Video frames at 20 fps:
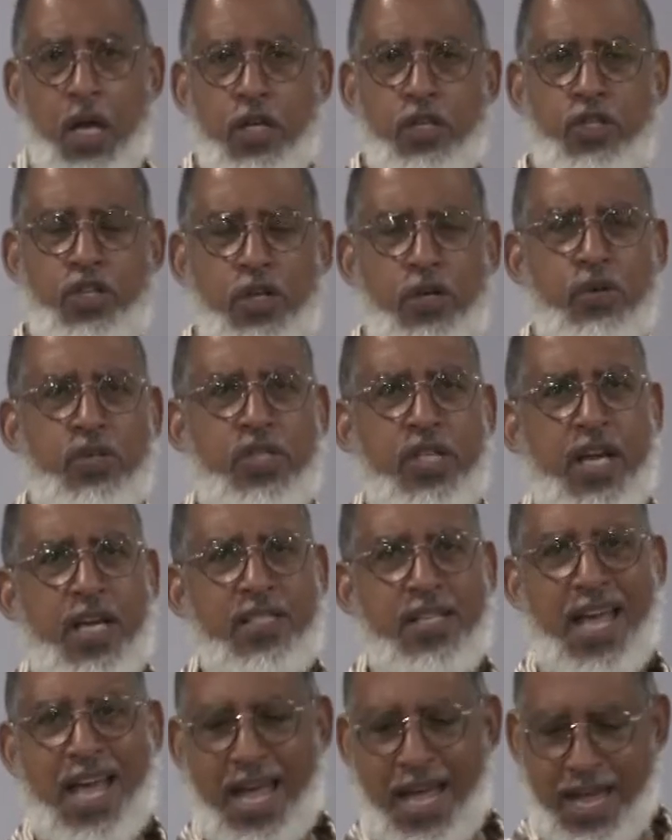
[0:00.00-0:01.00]
Jude
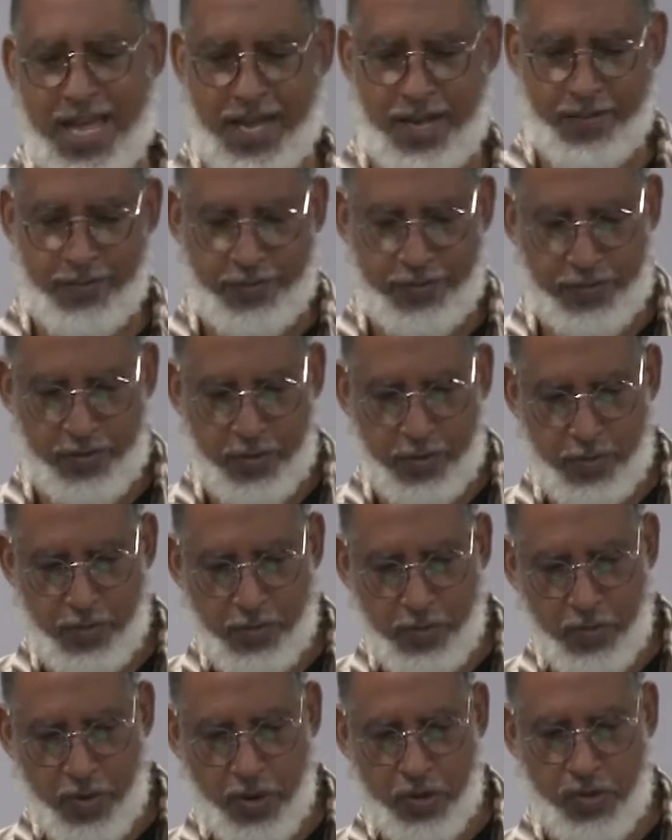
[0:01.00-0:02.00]
says, Have
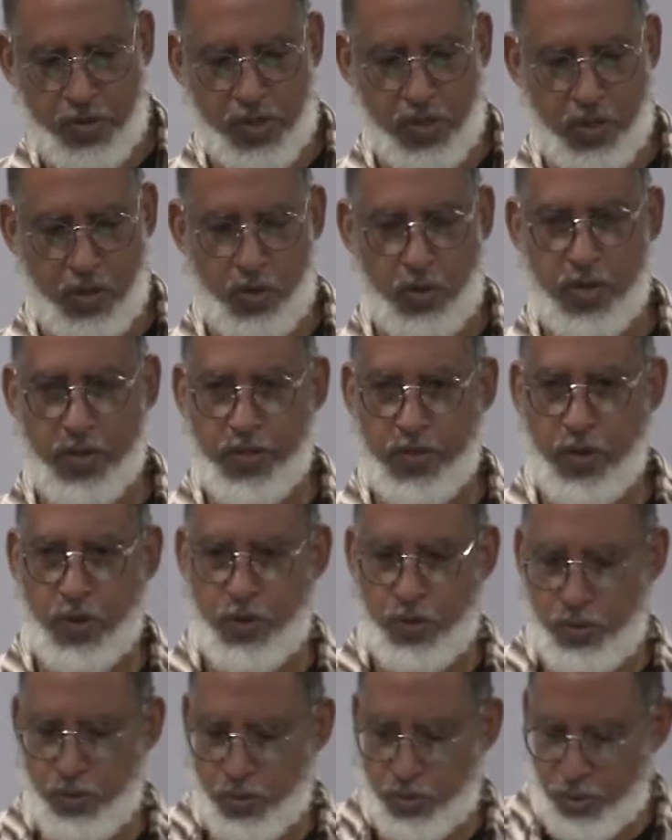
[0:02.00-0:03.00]
mercy on
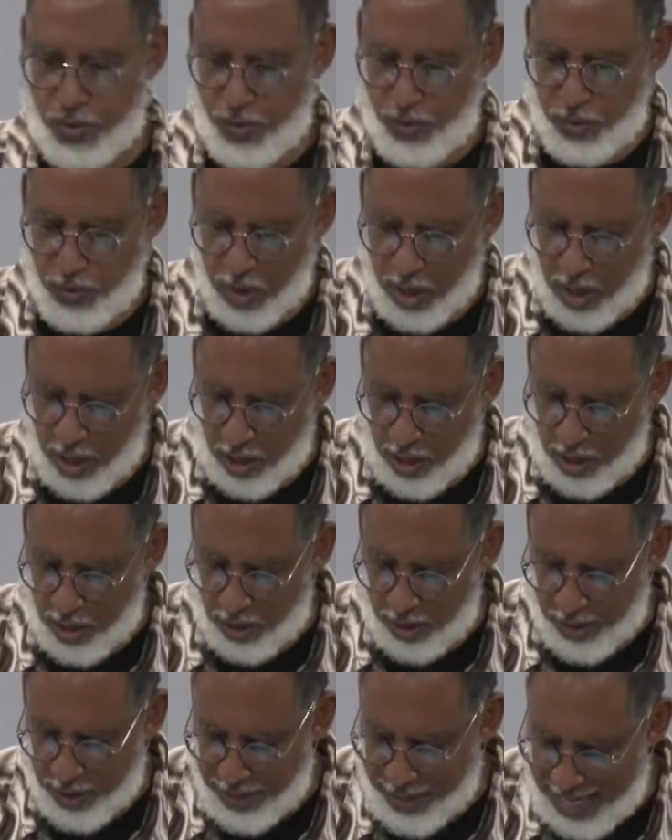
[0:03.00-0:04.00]
those who
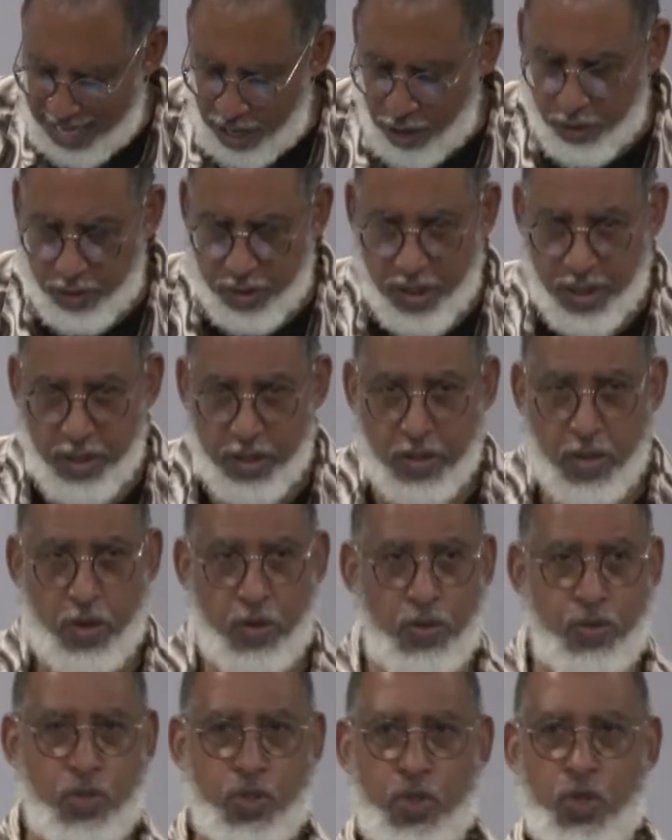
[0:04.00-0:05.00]
are doubting,
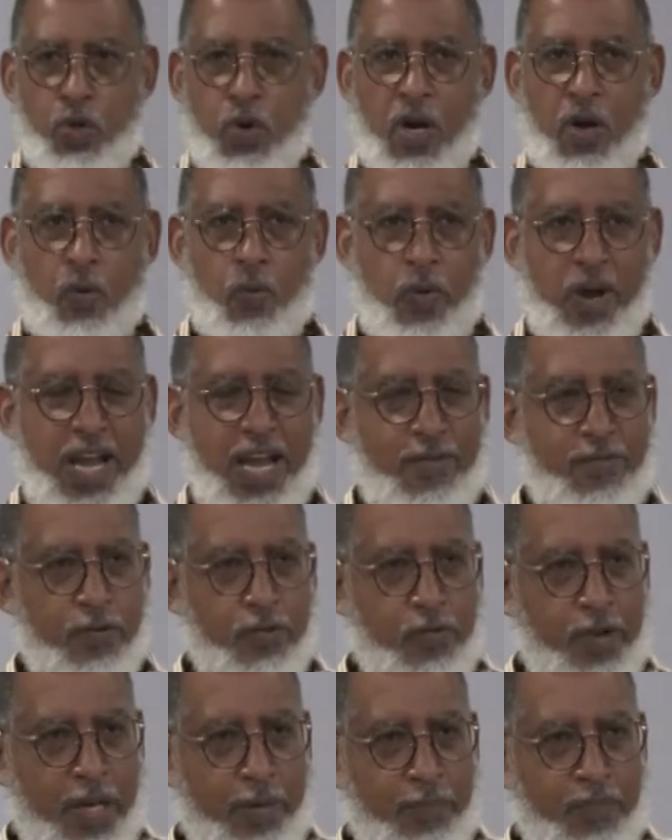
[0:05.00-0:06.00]
those who are
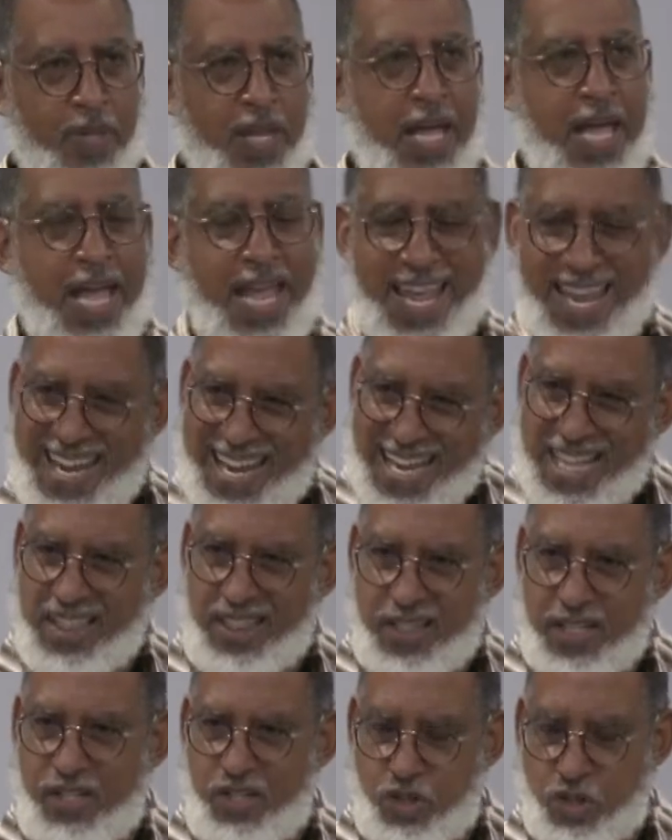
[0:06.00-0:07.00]
wavering.
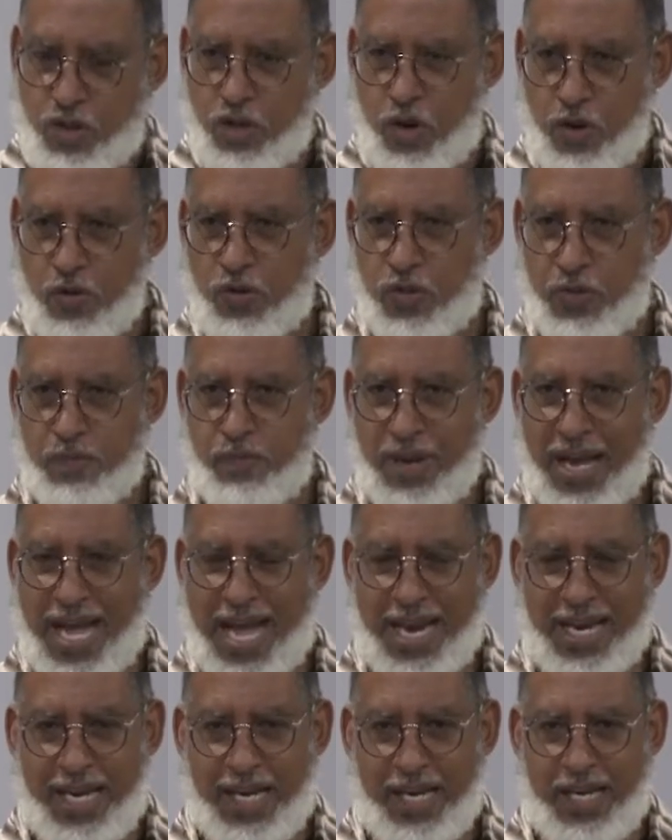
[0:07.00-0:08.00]
In the church
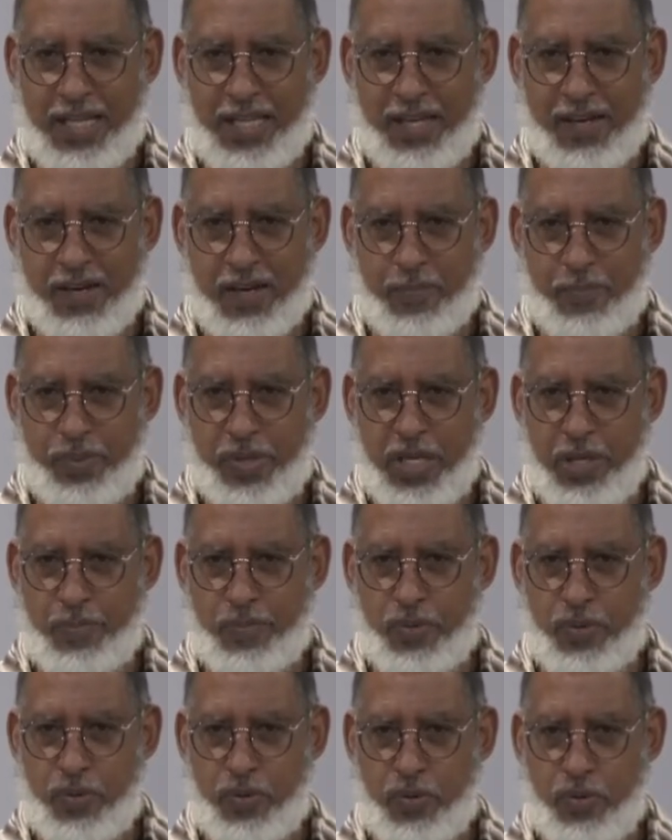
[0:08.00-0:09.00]
body, there are
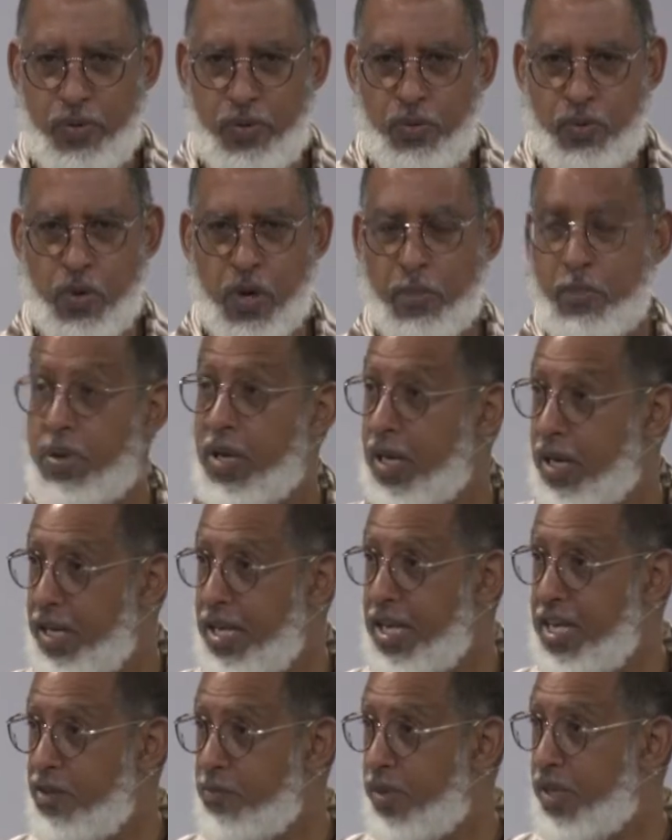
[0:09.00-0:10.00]
people who
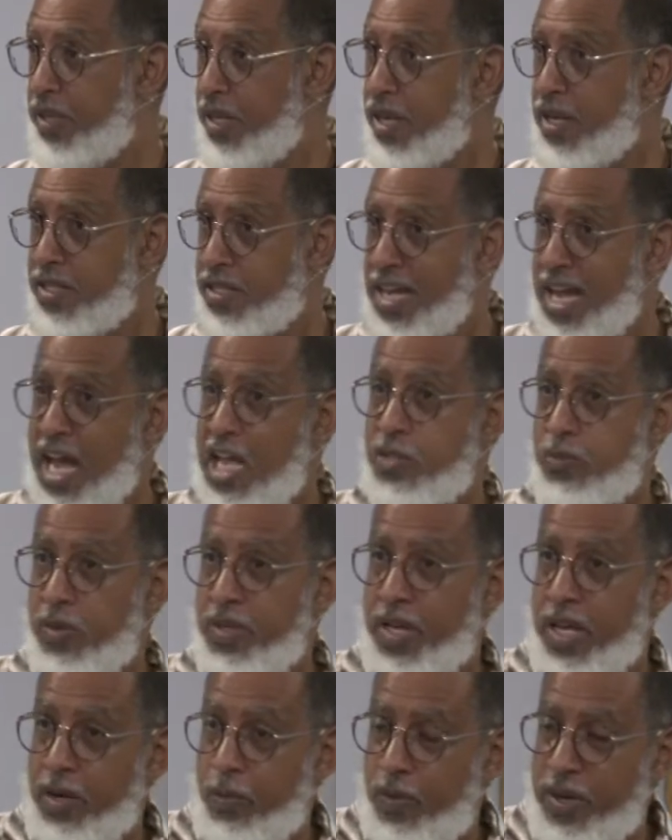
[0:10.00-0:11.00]
believe, but there are times
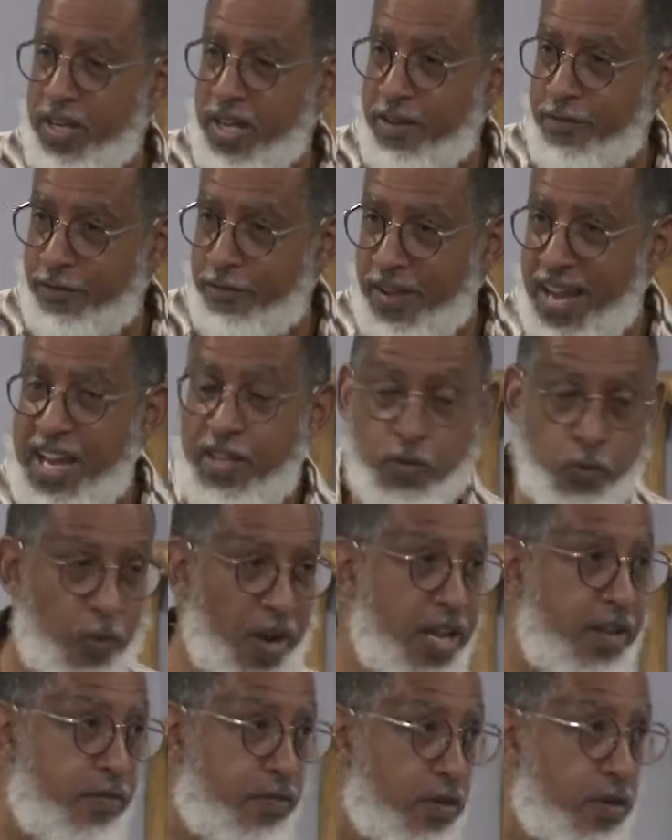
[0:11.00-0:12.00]
when, they, when their faith
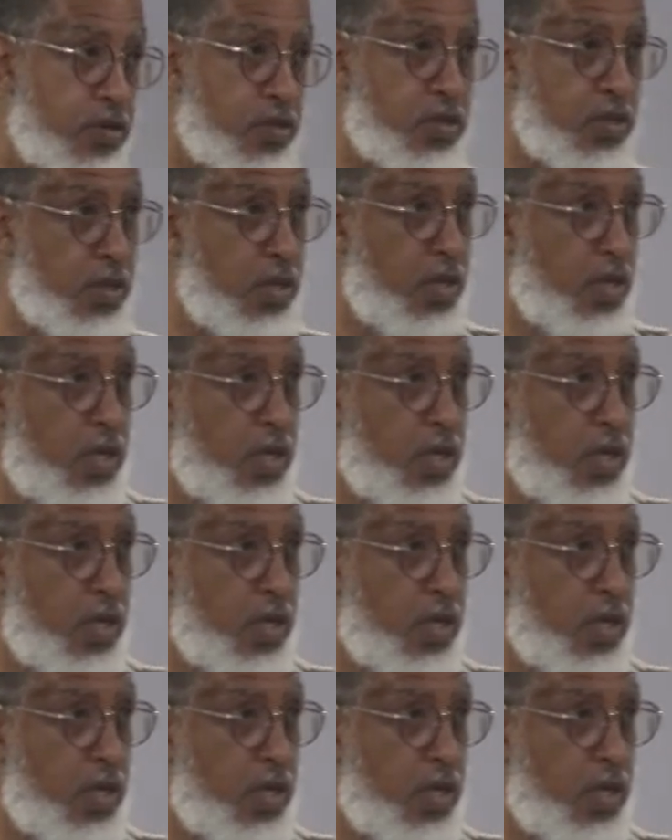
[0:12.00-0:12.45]
wavers.